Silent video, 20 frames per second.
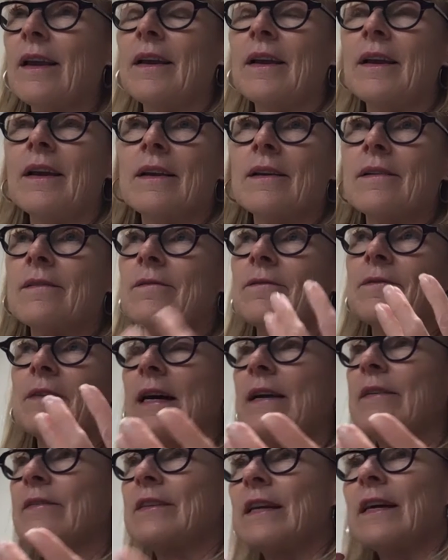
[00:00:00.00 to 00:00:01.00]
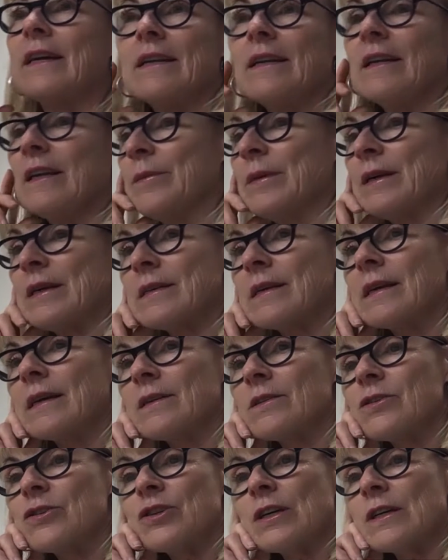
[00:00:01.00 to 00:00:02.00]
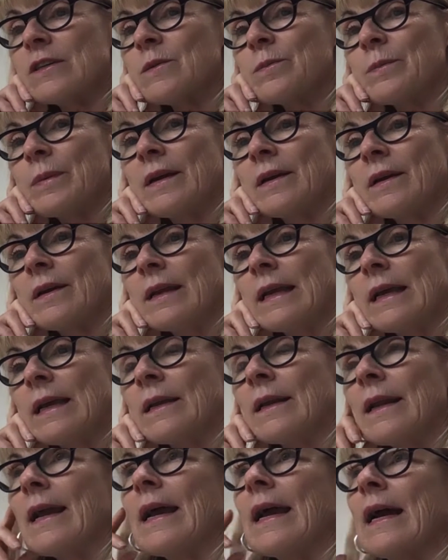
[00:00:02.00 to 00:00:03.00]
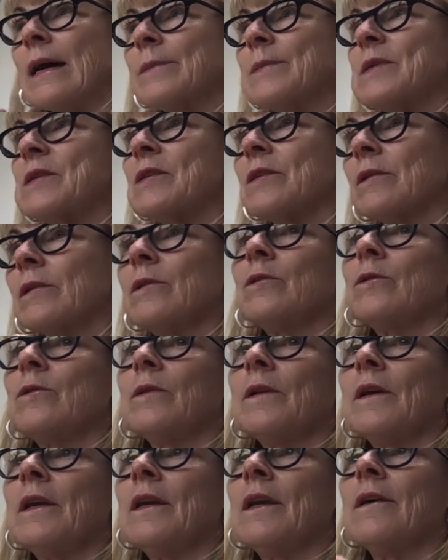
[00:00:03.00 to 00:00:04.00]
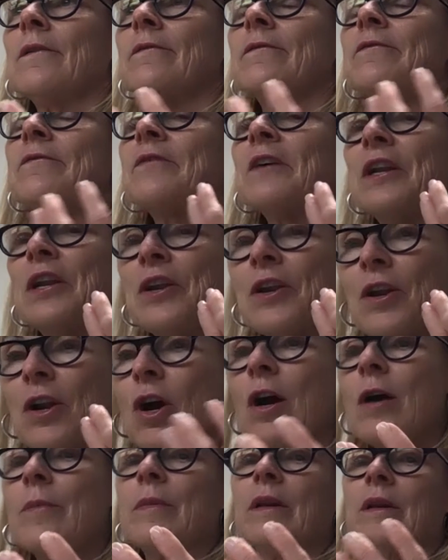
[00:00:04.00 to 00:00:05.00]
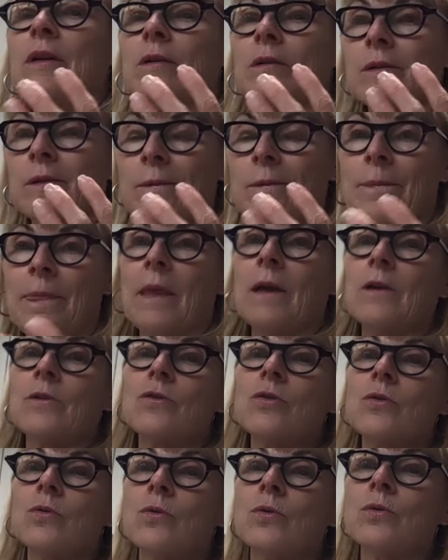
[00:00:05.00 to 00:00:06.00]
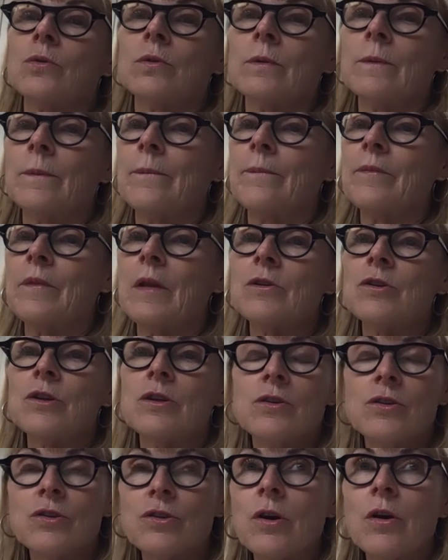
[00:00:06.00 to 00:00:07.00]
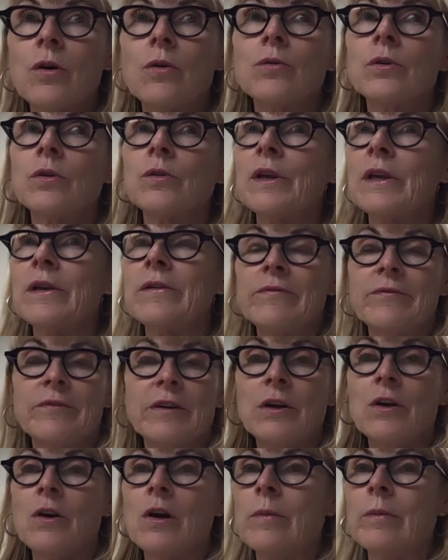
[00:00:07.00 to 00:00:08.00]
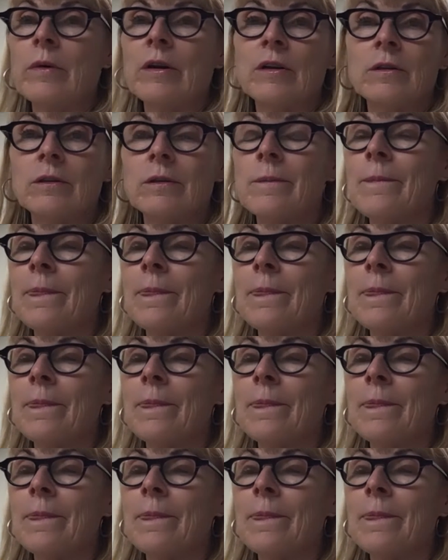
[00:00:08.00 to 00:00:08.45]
And 5 Dynamics has just been an absolutely phenomenal tool, just totally phenomenal.